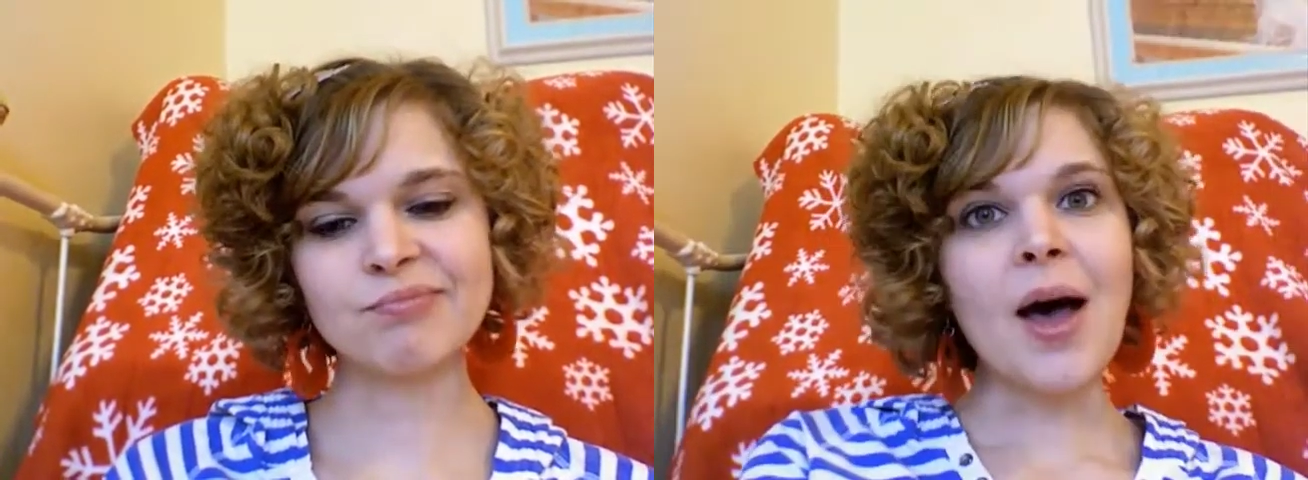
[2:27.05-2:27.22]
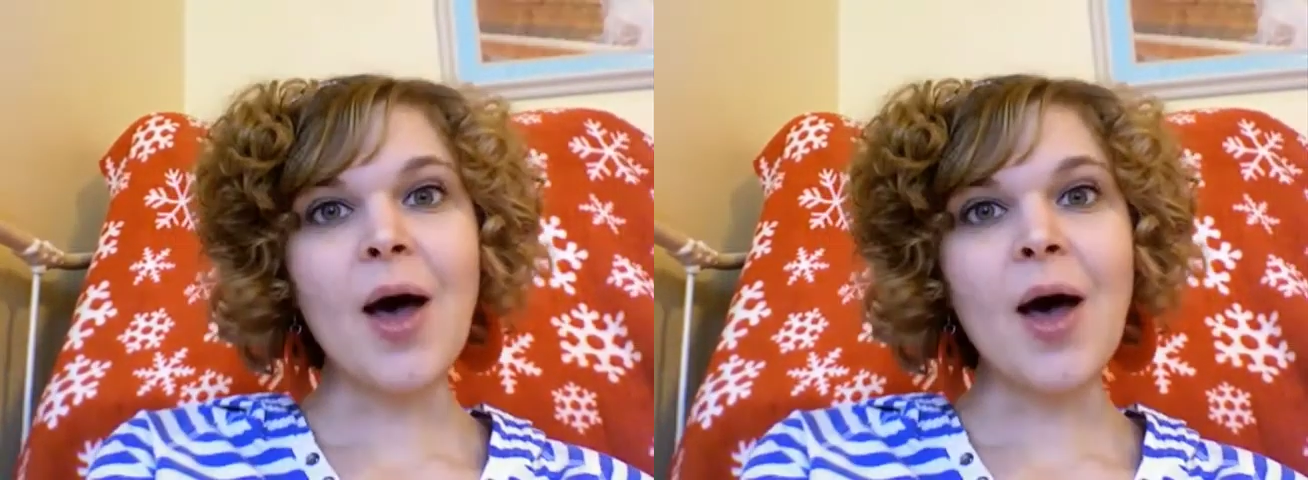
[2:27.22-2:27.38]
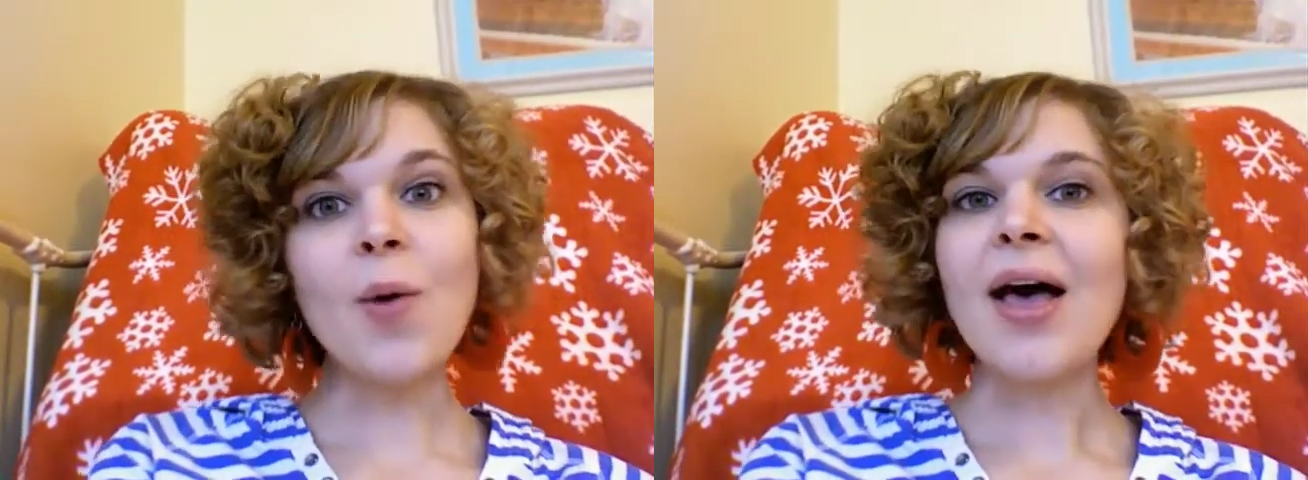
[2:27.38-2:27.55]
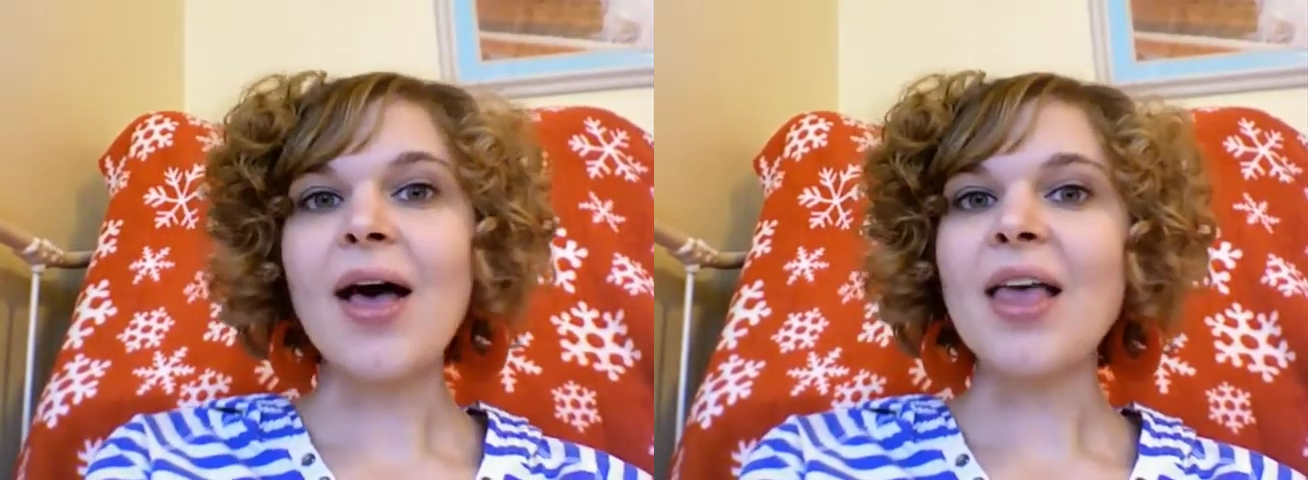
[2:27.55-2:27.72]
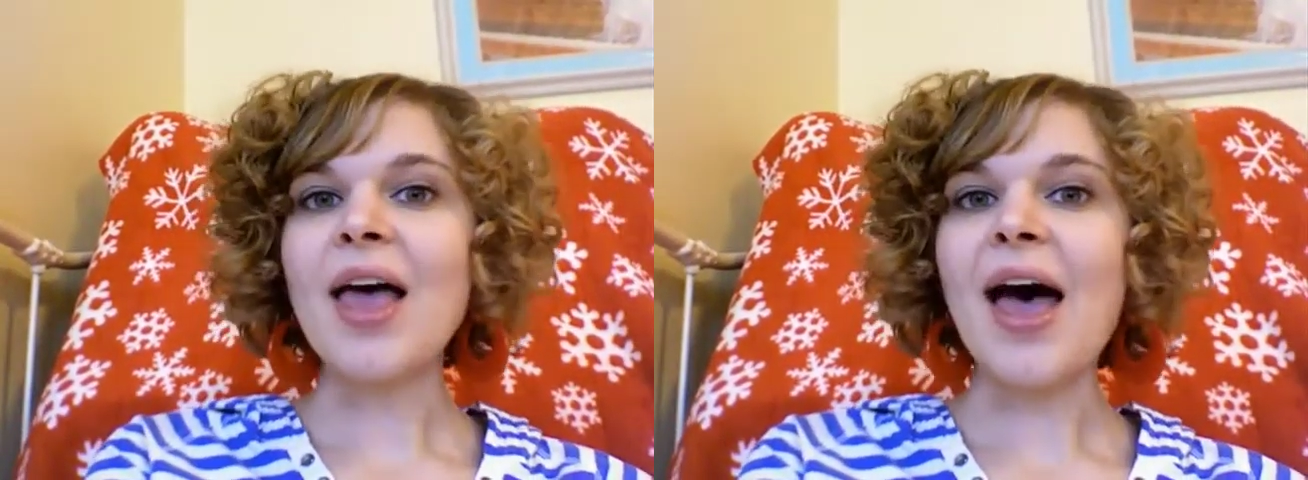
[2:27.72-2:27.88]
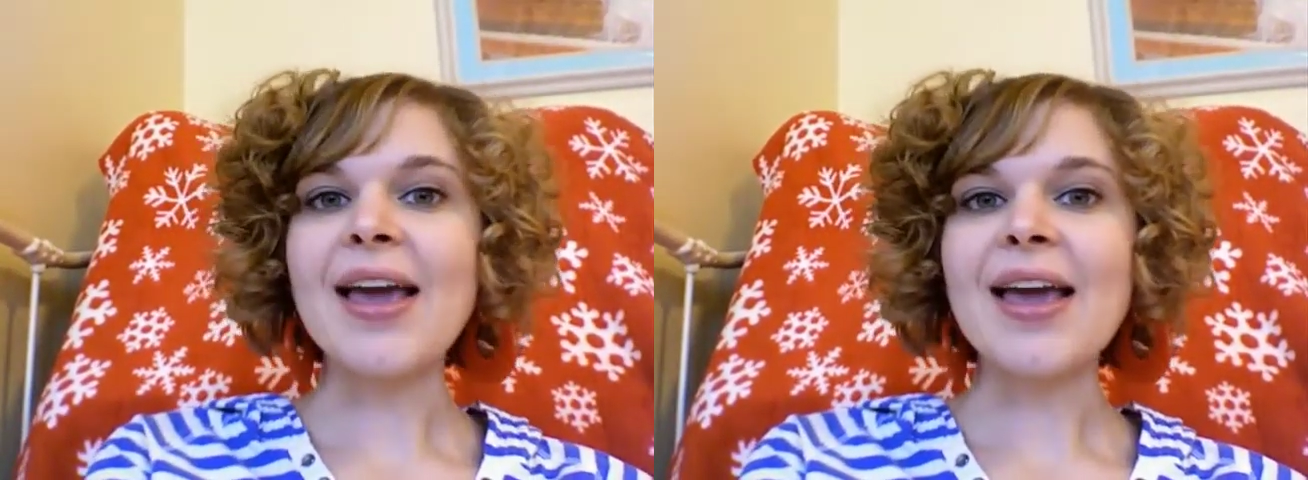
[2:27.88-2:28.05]
Oh, well,
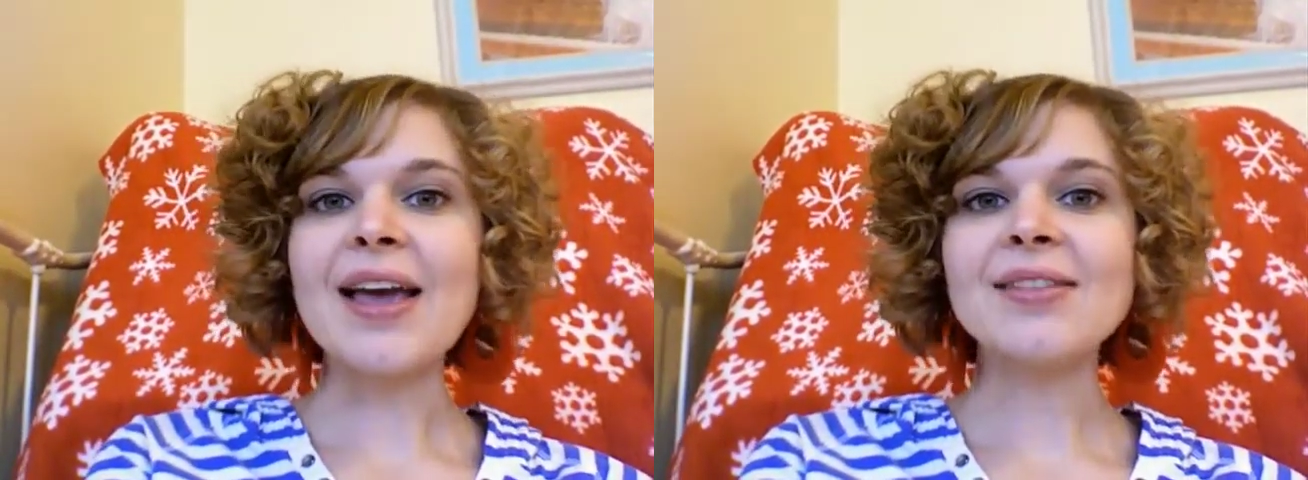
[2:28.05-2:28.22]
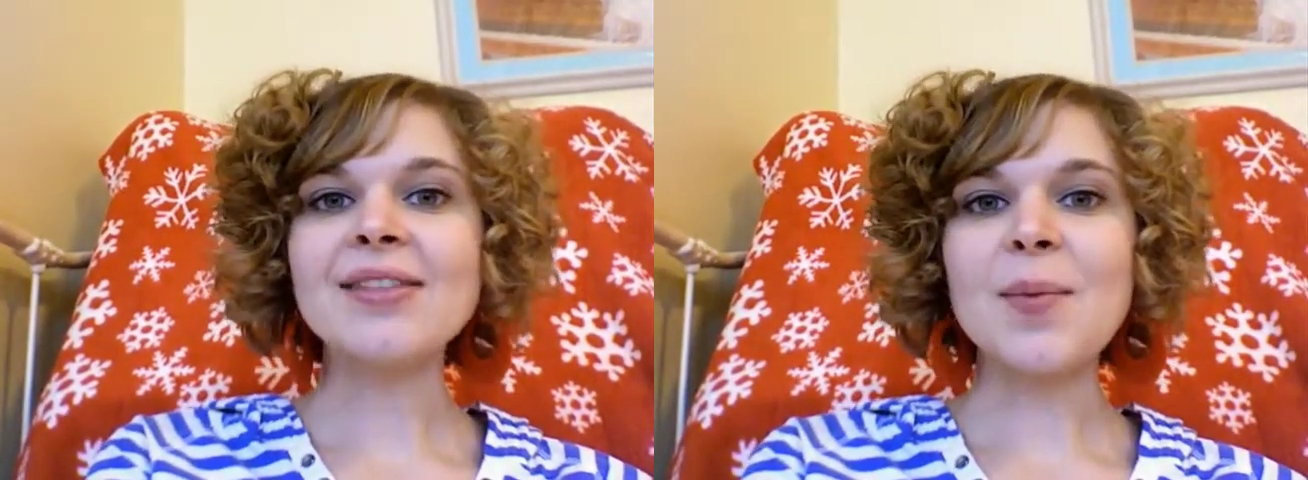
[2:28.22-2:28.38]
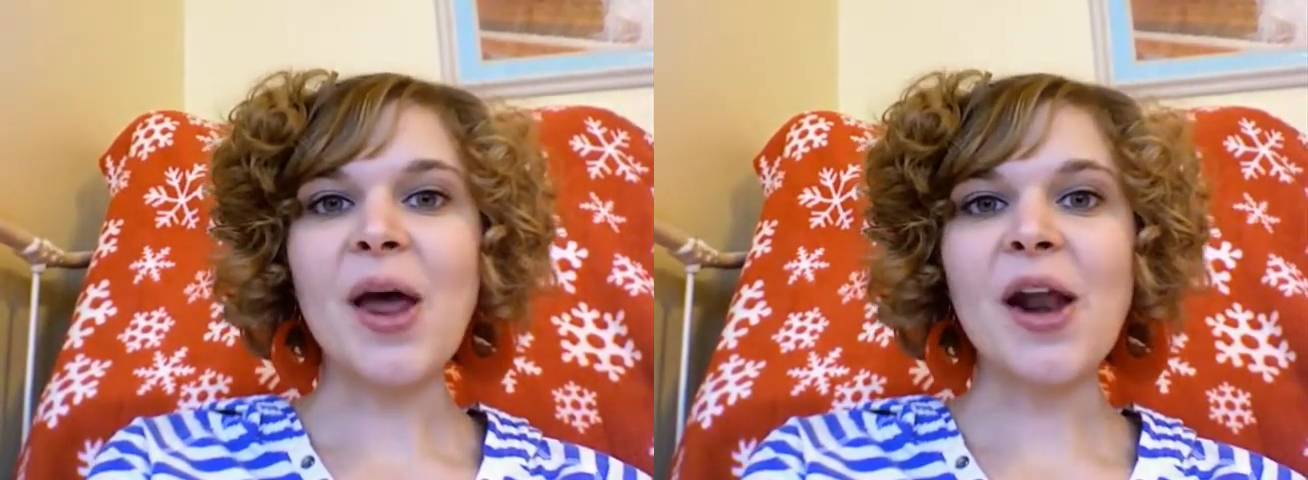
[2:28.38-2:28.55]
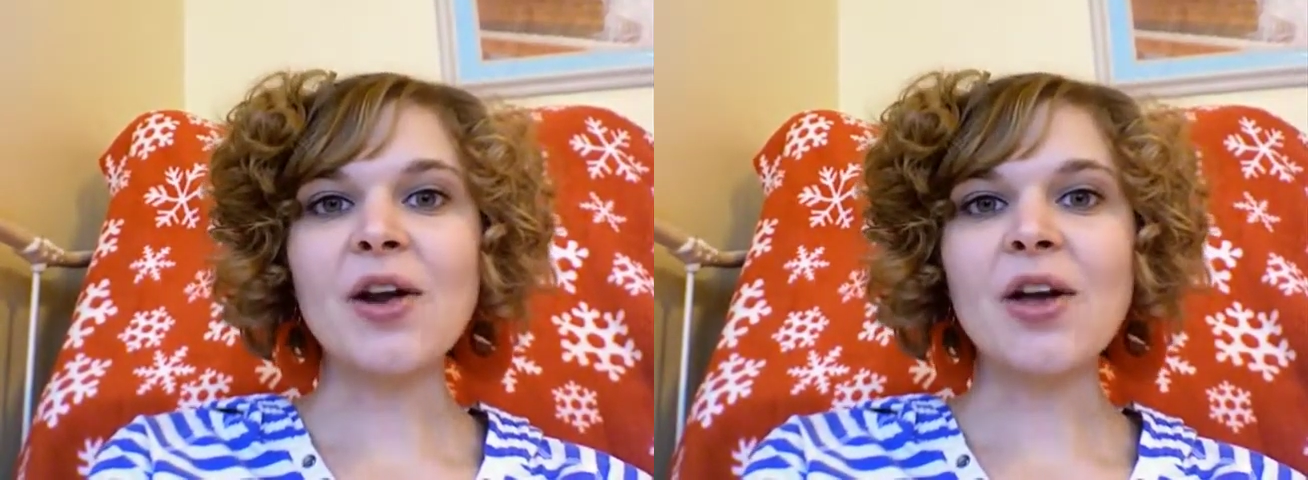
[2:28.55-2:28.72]
I guess I better